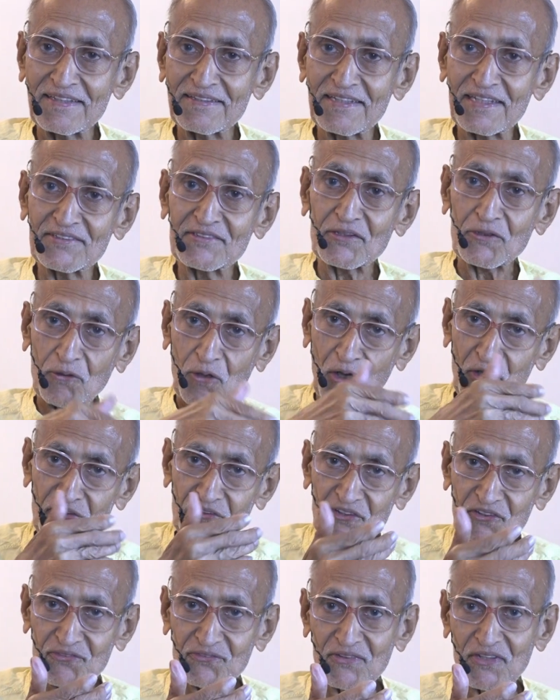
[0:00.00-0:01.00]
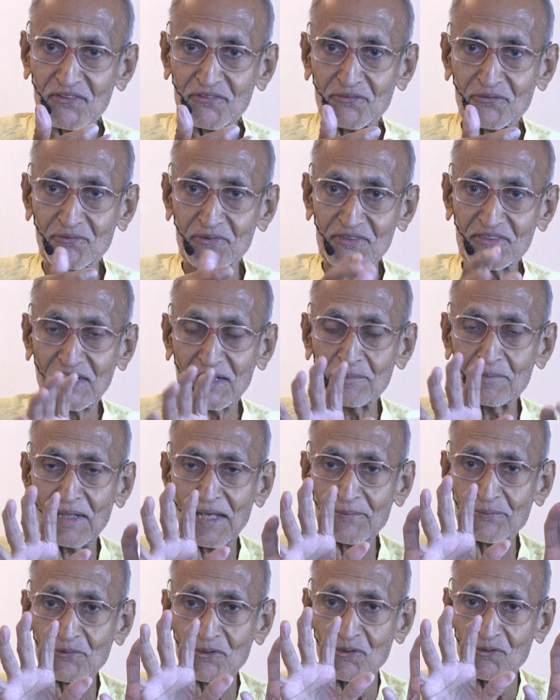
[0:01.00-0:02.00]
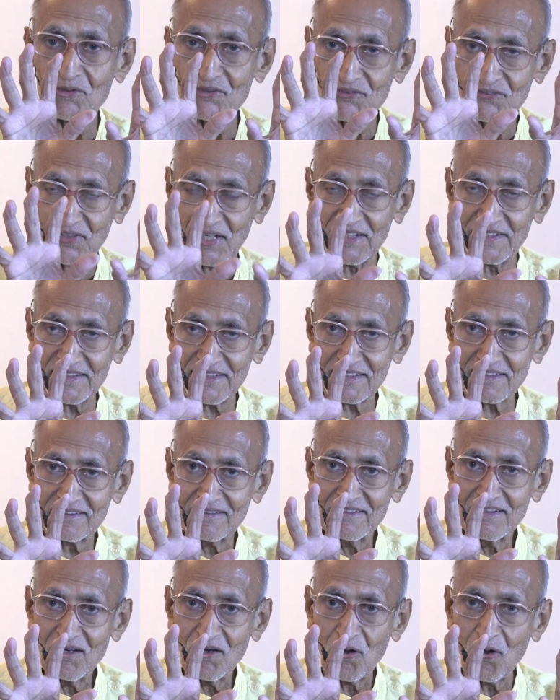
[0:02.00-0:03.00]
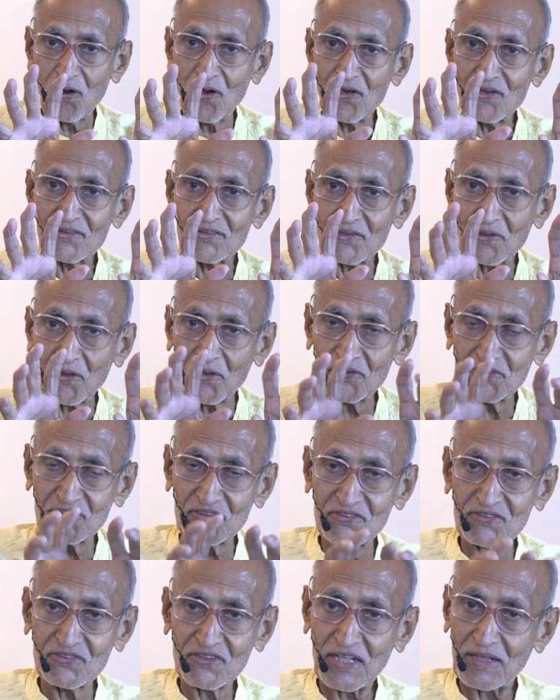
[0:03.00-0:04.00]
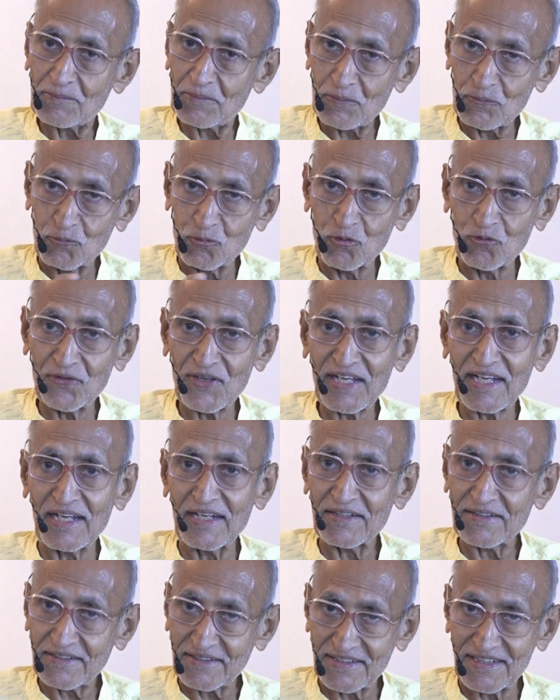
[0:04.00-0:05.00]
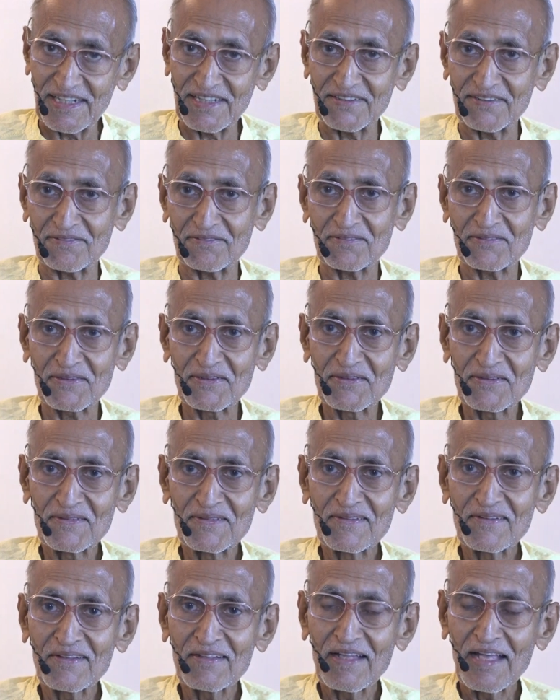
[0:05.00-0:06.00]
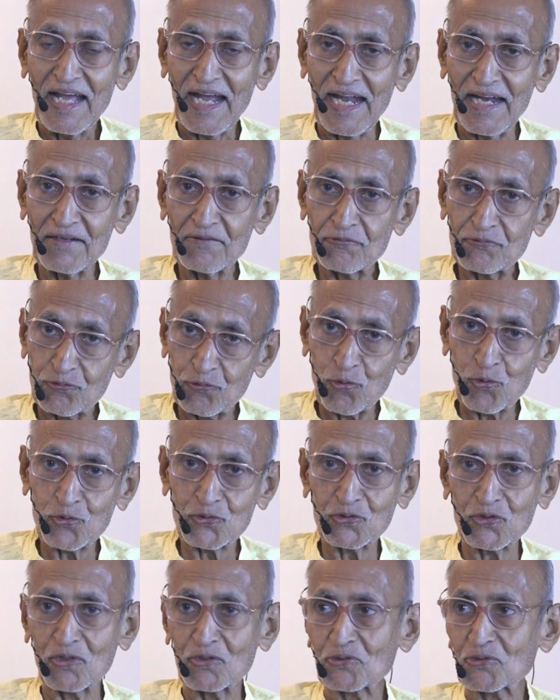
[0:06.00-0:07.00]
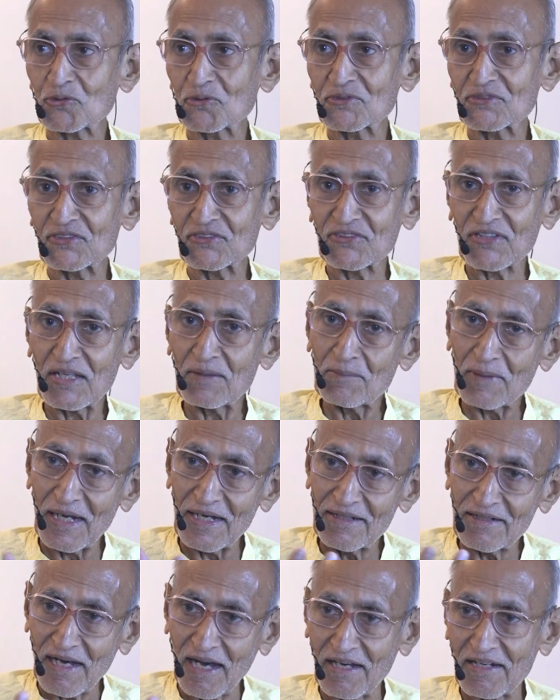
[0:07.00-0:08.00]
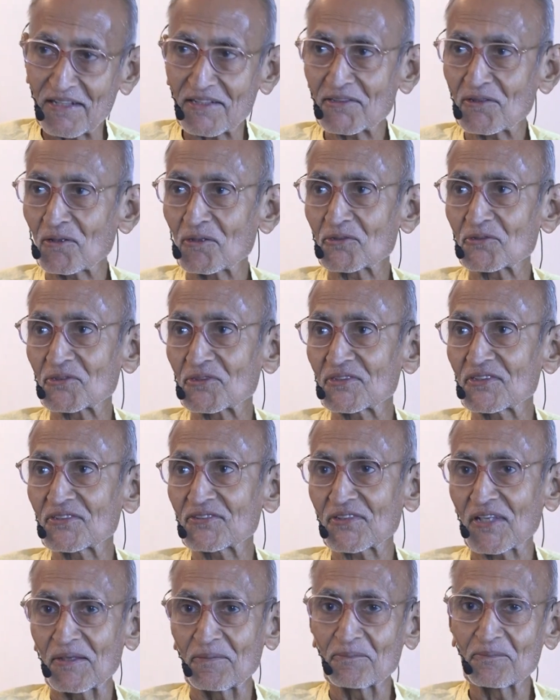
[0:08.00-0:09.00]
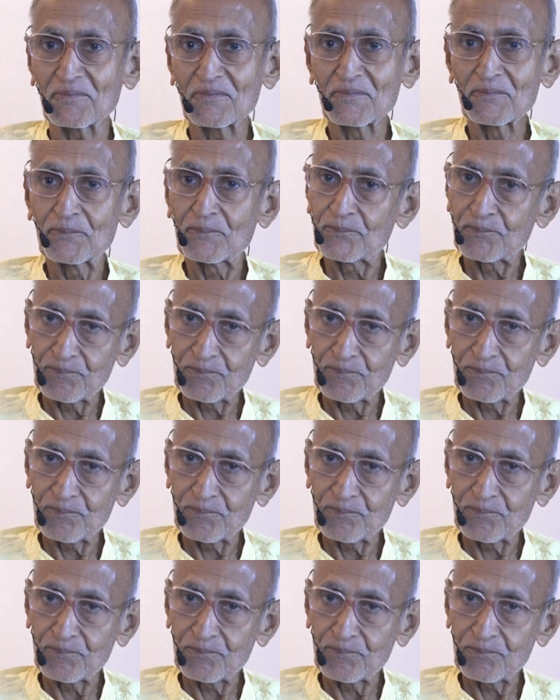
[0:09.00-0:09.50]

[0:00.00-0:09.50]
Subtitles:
Then there's a consciousness which can be absolutely static, or the consciousness can be moving and creative. And force also is the same, and ananda also is the same.